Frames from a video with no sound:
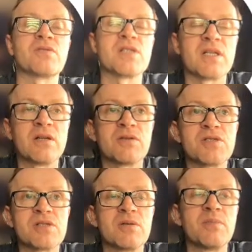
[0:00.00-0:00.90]
Low
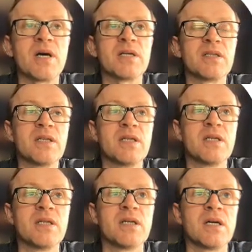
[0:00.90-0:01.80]
voltage
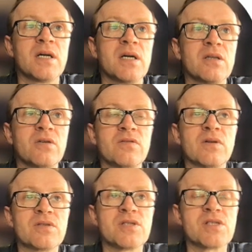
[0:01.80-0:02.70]
systems during
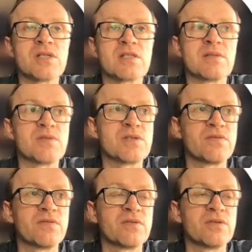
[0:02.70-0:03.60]
the spring run
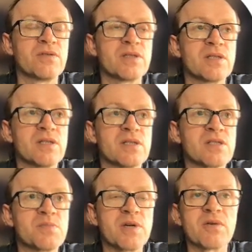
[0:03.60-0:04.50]
and baited
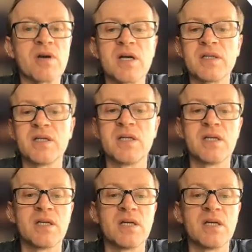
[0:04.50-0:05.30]
box nets in the summer.